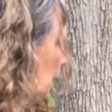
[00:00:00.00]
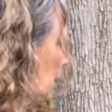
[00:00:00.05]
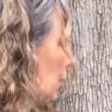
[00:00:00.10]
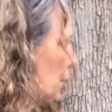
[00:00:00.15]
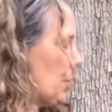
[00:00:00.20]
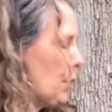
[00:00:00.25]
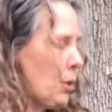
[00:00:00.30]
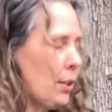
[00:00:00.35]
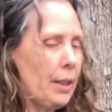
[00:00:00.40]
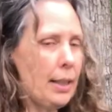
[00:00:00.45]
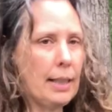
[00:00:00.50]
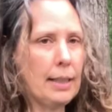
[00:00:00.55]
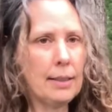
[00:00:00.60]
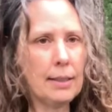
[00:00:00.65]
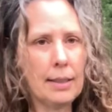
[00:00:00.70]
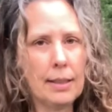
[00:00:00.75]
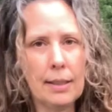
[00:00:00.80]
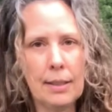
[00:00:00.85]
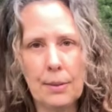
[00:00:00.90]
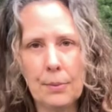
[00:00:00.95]
so that
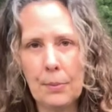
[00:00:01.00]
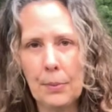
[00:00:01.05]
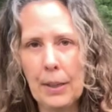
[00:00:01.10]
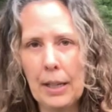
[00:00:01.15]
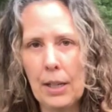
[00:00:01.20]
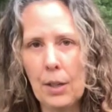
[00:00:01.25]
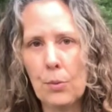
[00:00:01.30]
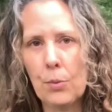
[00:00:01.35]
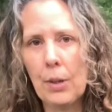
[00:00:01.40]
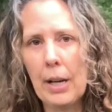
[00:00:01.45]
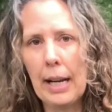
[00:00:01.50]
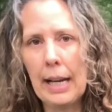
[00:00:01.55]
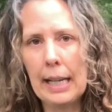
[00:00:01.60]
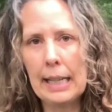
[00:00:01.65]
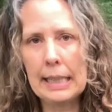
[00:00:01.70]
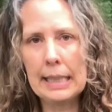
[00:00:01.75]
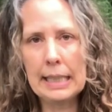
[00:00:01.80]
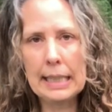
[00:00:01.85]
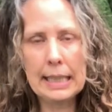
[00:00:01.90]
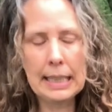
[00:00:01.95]
when it
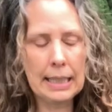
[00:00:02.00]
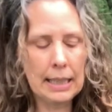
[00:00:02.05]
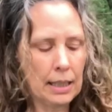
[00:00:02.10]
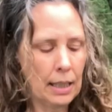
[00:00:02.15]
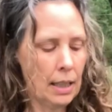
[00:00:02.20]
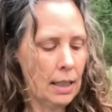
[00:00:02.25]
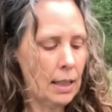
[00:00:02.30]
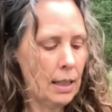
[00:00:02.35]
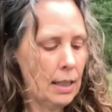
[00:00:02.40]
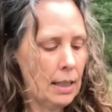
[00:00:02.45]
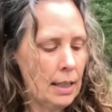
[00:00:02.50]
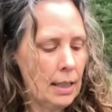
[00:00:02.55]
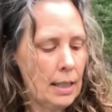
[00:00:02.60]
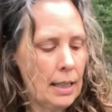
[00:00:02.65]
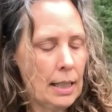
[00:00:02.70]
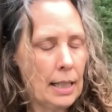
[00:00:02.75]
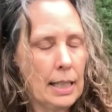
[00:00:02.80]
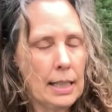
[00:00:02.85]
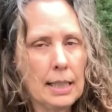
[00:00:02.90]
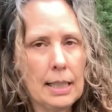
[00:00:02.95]
rains,
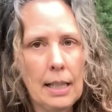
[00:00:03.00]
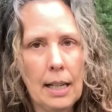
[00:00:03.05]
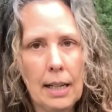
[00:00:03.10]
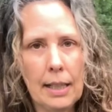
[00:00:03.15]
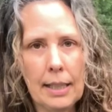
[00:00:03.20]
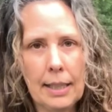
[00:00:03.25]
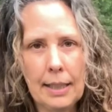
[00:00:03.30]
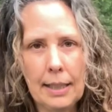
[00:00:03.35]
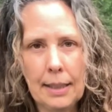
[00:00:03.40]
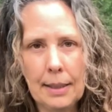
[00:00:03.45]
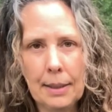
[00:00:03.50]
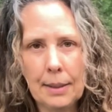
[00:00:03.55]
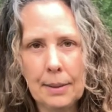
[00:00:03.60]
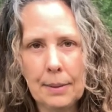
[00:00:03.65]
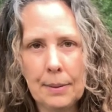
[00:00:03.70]
it's not going to